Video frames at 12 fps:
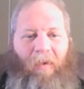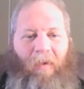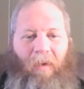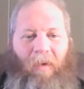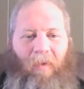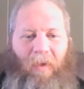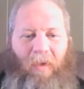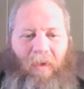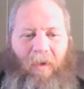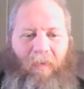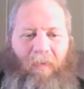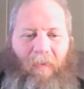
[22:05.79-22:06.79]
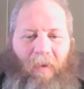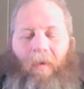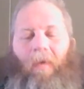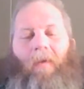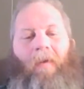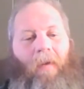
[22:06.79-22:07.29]
What's the difference?
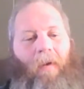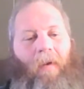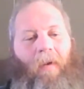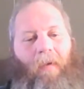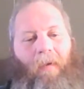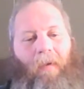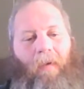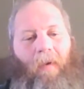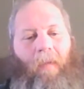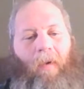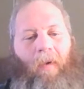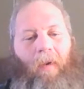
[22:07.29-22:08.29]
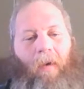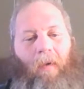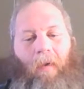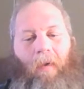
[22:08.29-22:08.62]
Look, come on, y'all.